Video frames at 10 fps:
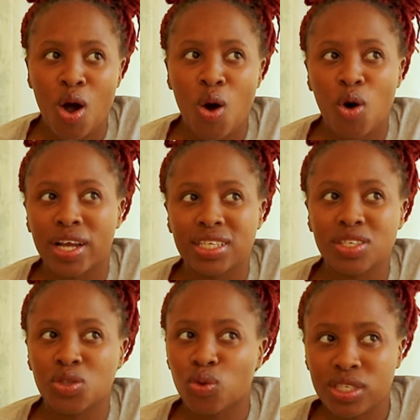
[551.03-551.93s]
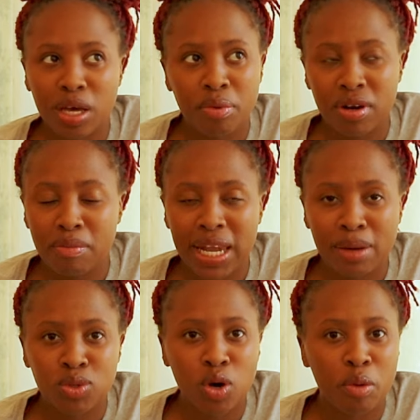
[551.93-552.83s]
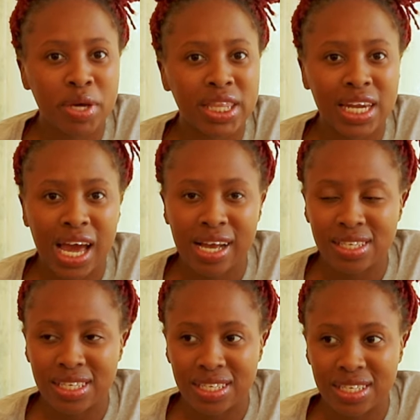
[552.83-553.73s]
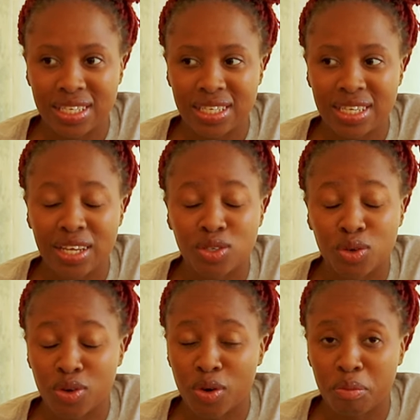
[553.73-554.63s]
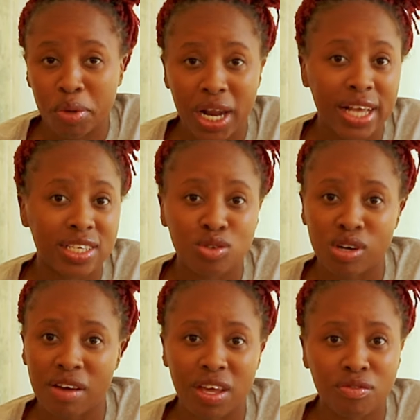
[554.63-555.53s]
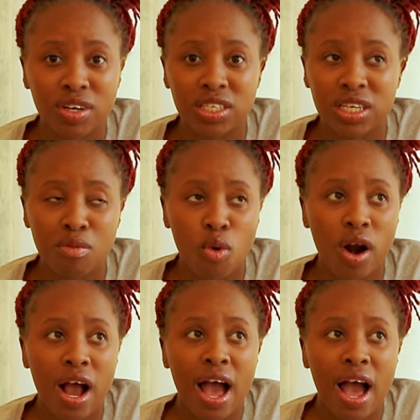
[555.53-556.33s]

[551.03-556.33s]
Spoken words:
Or I just thought I put it in my laptop and then I actually didn't. I don't know. But I just don't have that footage anymore.